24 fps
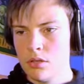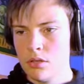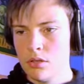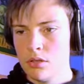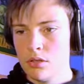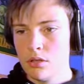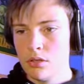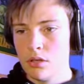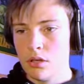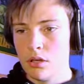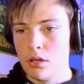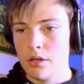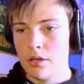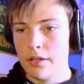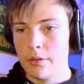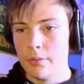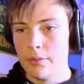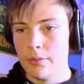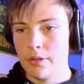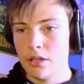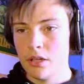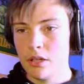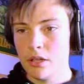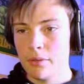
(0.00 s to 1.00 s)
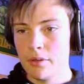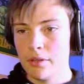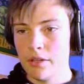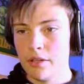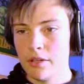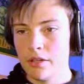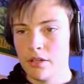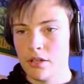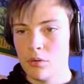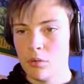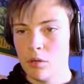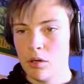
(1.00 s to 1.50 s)
Oh, here we go. We're
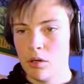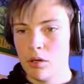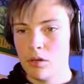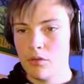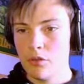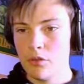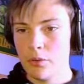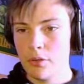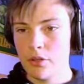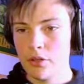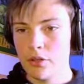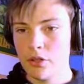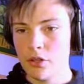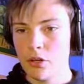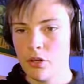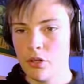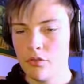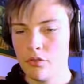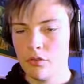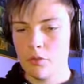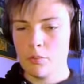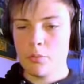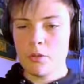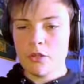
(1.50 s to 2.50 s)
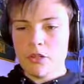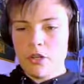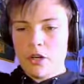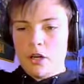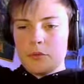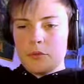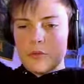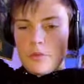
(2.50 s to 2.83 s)
gonna go over. We're gonna go over. Put your arms up in